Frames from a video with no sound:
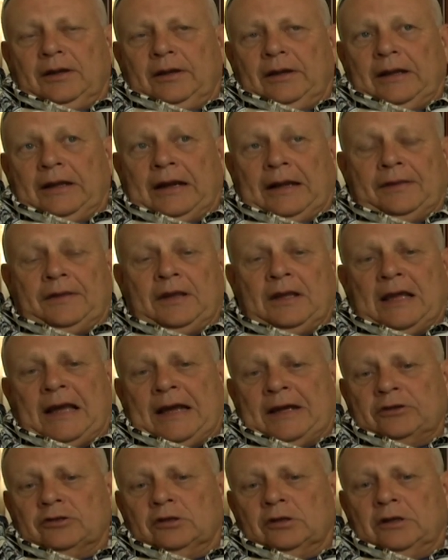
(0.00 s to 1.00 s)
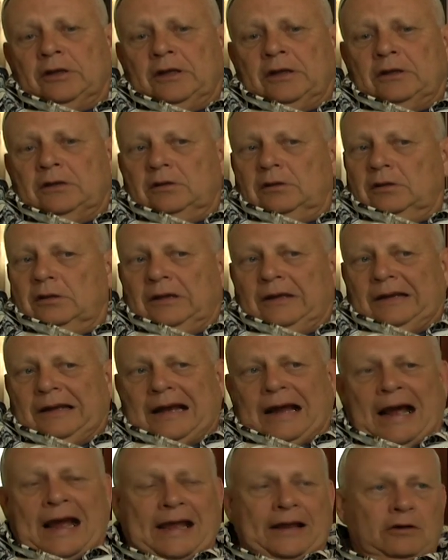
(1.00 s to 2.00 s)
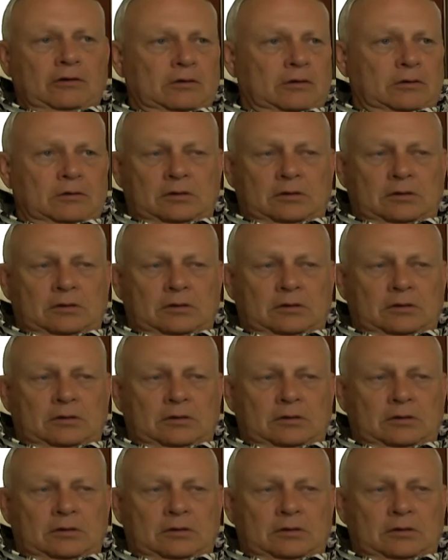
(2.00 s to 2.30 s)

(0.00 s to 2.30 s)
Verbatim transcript: And I think actually, it- I had